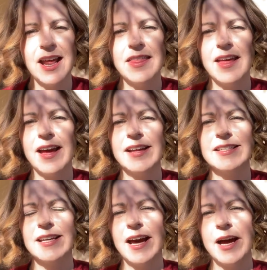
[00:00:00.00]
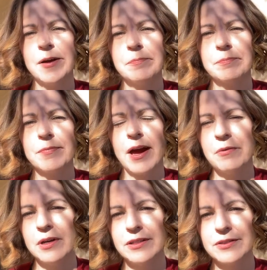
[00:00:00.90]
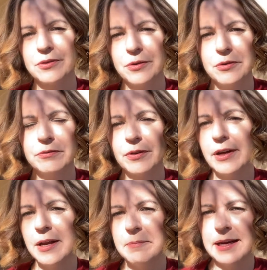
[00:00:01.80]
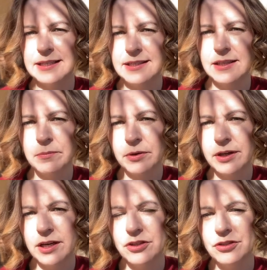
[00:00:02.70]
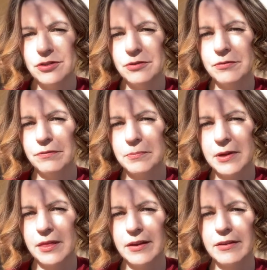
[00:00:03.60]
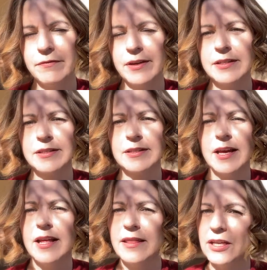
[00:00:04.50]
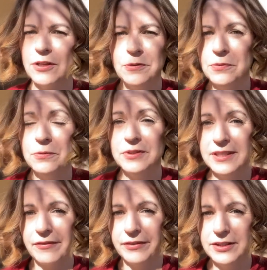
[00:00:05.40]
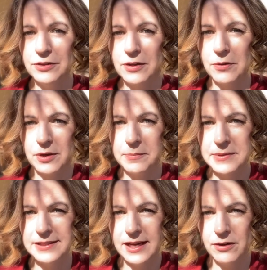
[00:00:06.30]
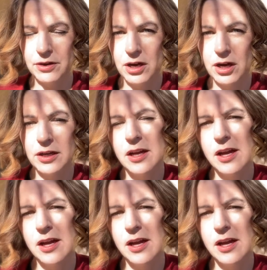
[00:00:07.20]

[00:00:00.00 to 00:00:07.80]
that um, I will also go over in my December issue for monthly events that you definitely do not want to miss out on.